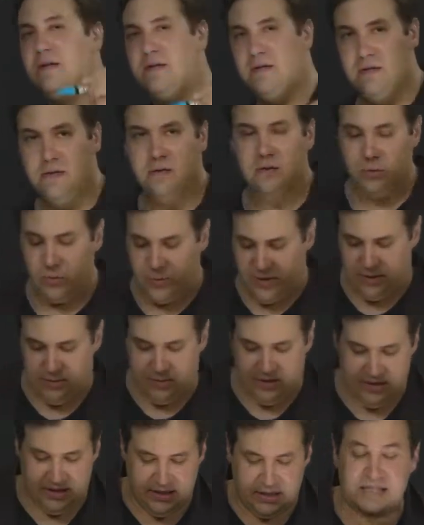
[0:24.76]
that when
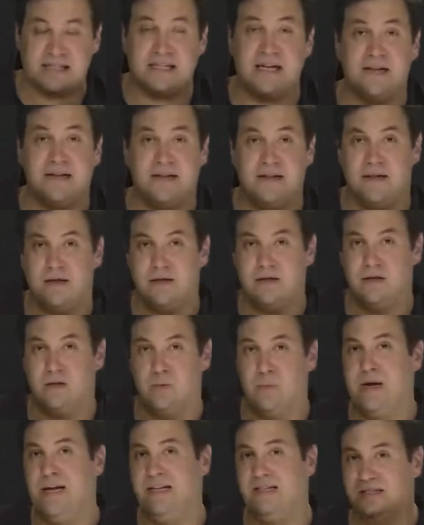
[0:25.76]
we stated
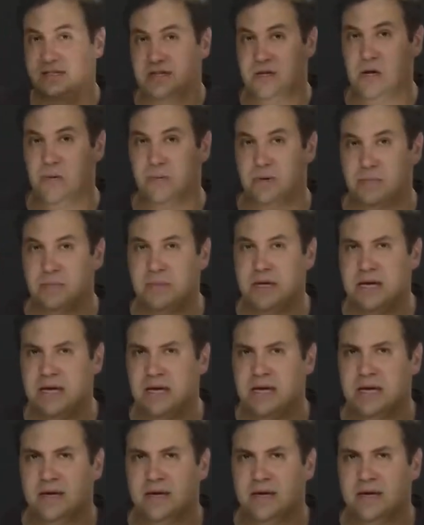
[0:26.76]
the Weyl's theorem,